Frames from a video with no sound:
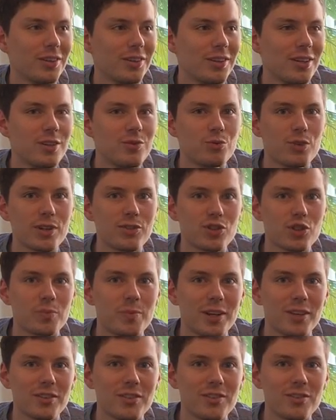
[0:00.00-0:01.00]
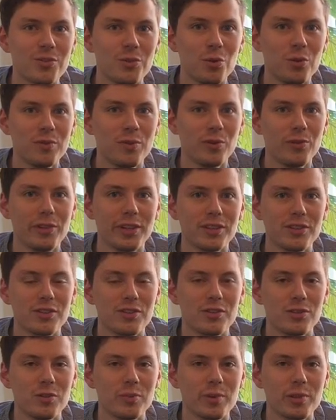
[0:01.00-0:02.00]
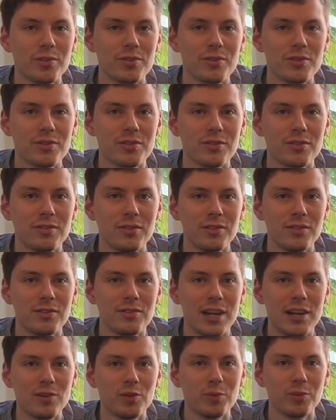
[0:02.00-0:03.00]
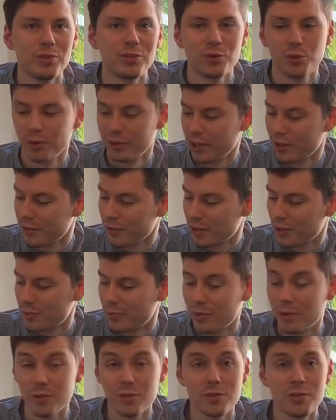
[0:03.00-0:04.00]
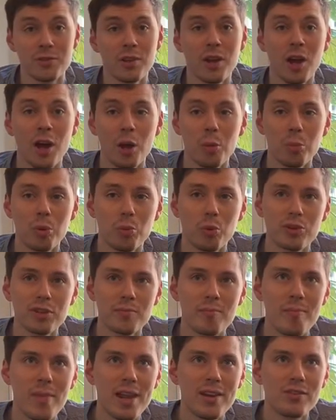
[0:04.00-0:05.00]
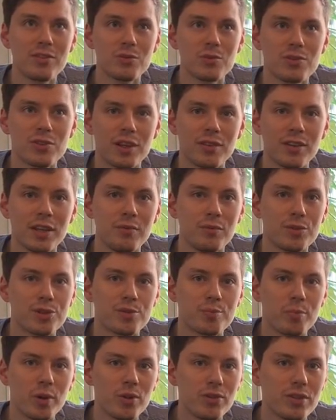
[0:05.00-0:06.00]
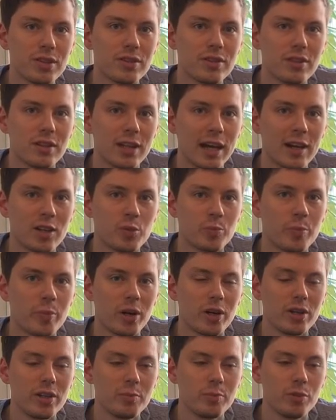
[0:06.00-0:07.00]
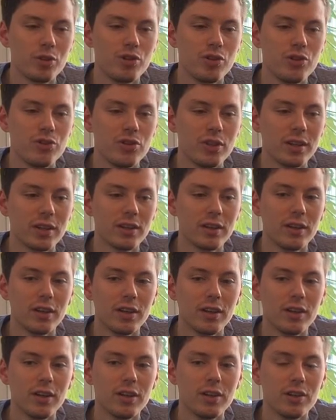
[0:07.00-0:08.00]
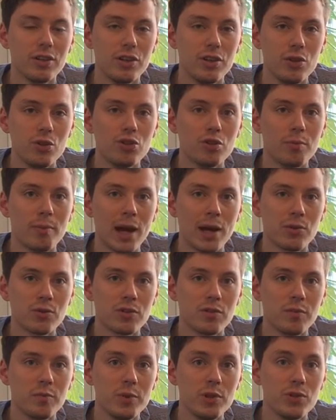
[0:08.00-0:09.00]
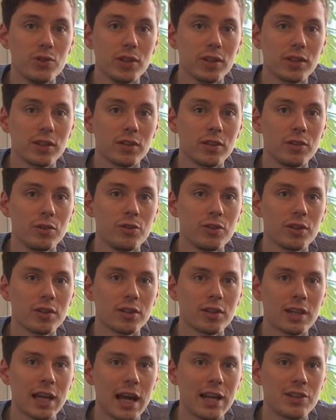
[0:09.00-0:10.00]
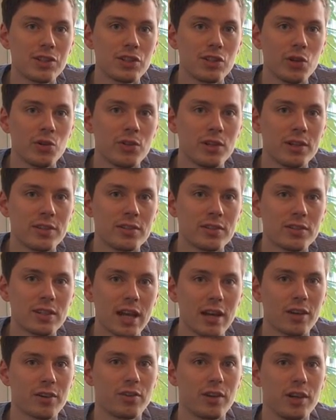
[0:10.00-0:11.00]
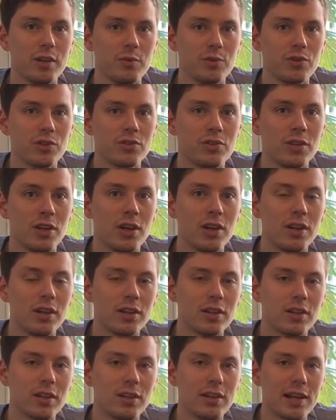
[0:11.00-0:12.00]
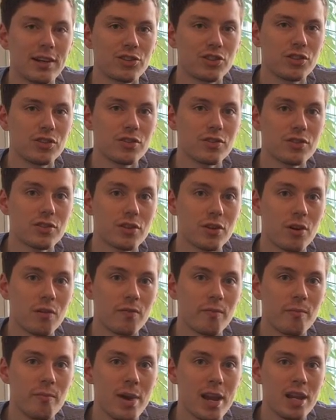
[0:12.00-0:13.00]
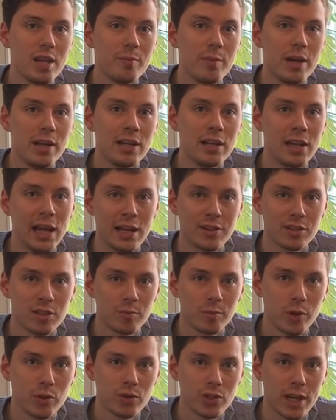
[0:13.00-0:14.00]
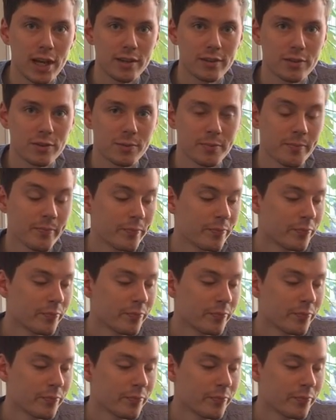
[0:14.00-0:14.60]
in retrospect is an awful thing to do because it's terrible to all the other composers. But what it meant was that they responded to that by producing a huge amount of music, including the Cantiones Sacrae, which is collections of many, many Latin motets.